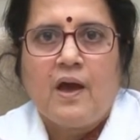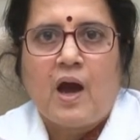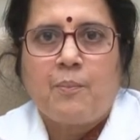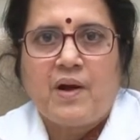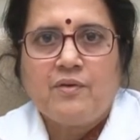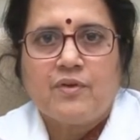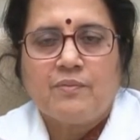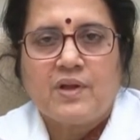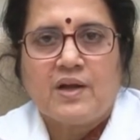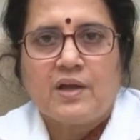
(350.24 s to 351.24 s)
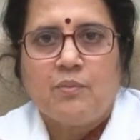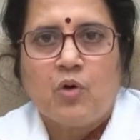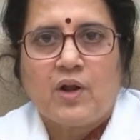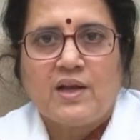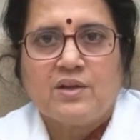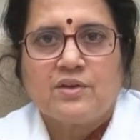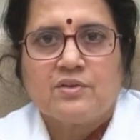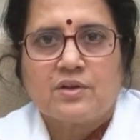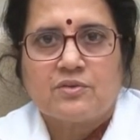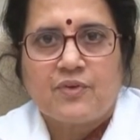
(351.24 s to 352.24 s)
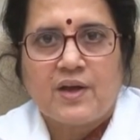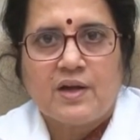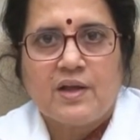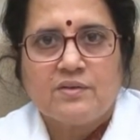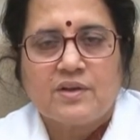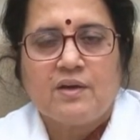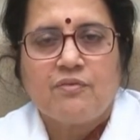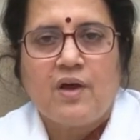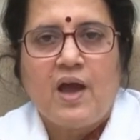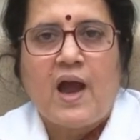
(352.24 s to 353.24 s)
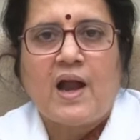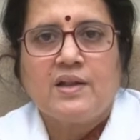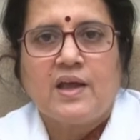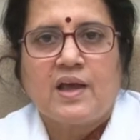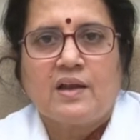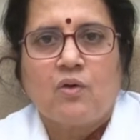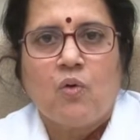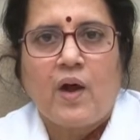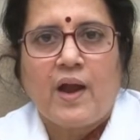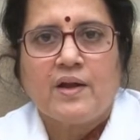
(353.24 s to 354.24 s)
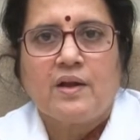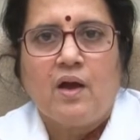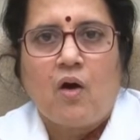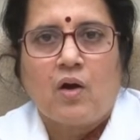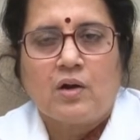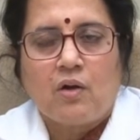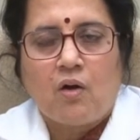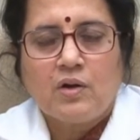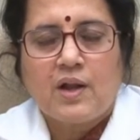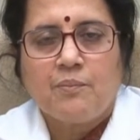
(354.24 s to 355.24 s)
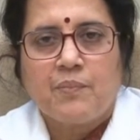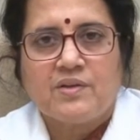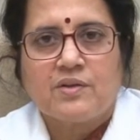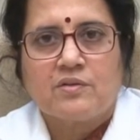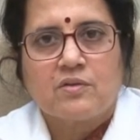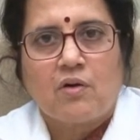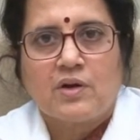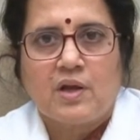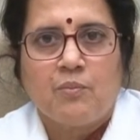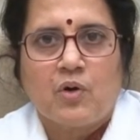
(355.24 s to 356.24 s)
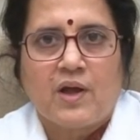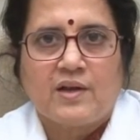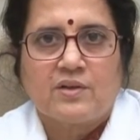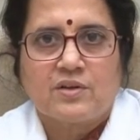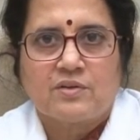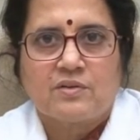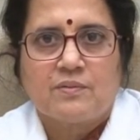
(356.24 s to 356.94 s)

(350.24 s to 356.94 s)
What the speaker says: Apart from that, hemodialysis is fairly safe and they can go ahead on long time basis on hemodialysis.